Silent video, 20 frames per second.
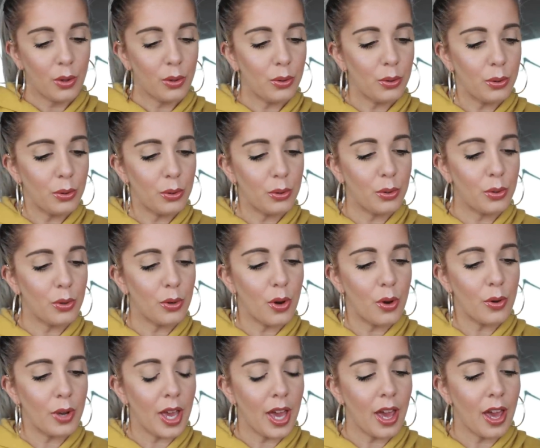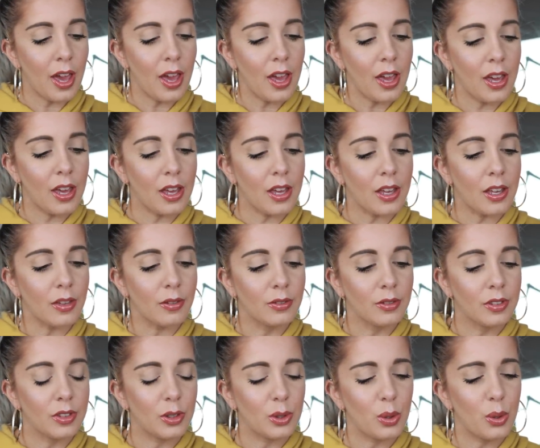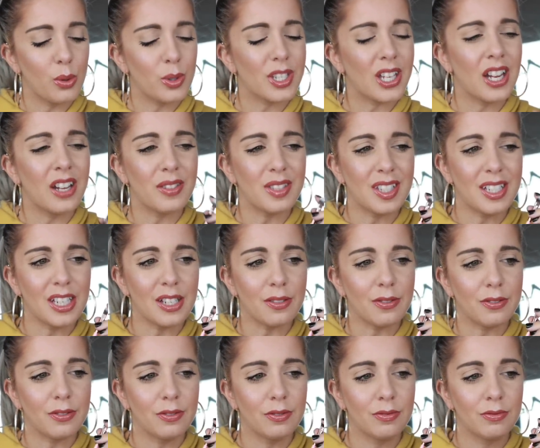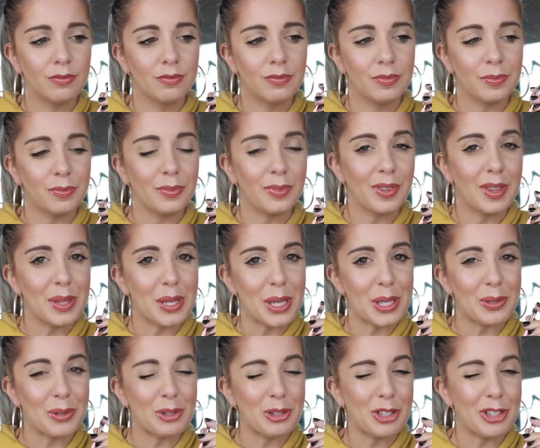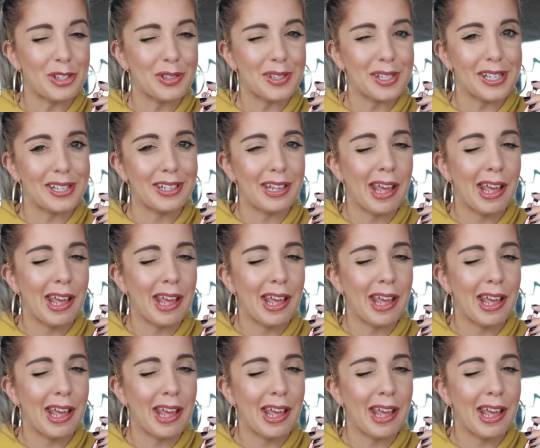ooh, okay. Oh, it's kind of stiff. That's what she said.